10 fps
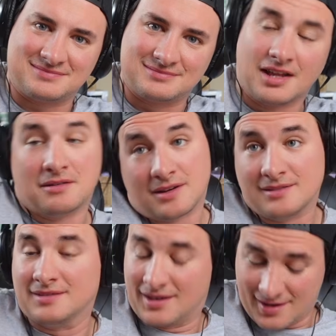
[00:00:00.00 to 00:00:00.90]
Okay.
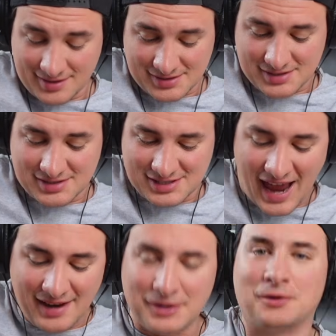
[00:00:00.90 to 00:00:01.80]

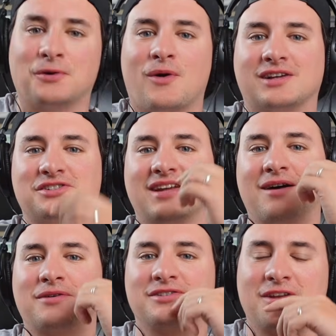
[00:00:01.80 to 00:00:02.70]
Technical question
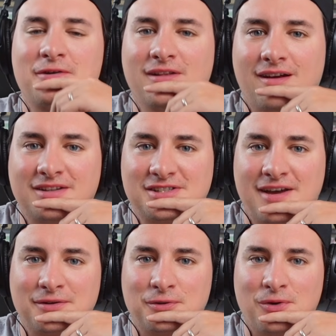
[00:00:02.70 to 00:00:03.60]
now, because I know you like
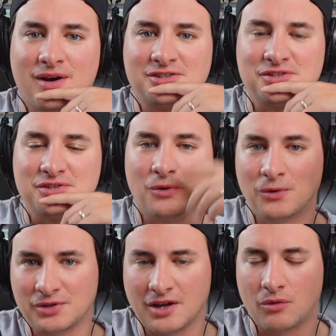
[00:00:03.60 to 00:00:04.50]
technical questions
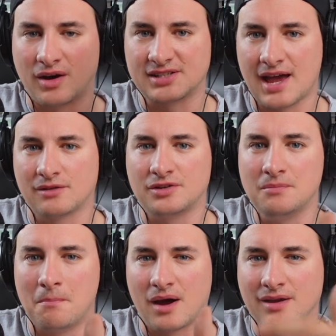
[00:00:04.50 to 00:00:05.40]
audio-wise. How do you
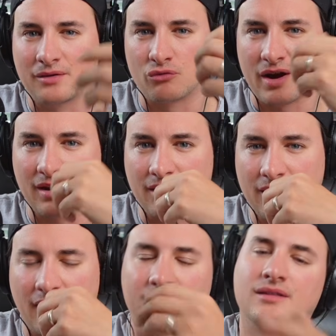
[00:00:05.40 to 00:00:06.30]
mic a ring?
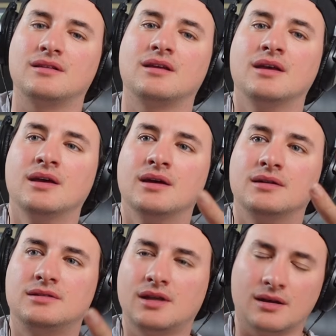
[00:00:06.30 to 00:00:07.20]
And
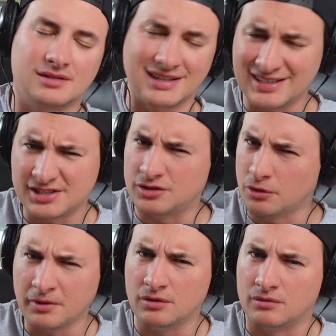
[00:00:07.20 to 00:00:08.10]
did
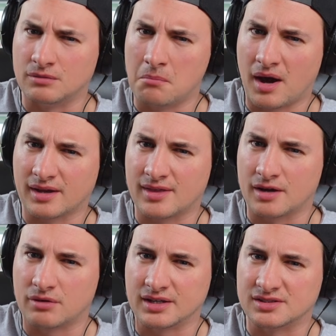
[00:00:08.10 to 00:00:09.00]
ECW mic
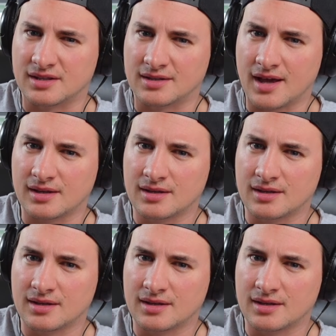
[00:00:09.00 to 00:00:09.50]
their rings in the day?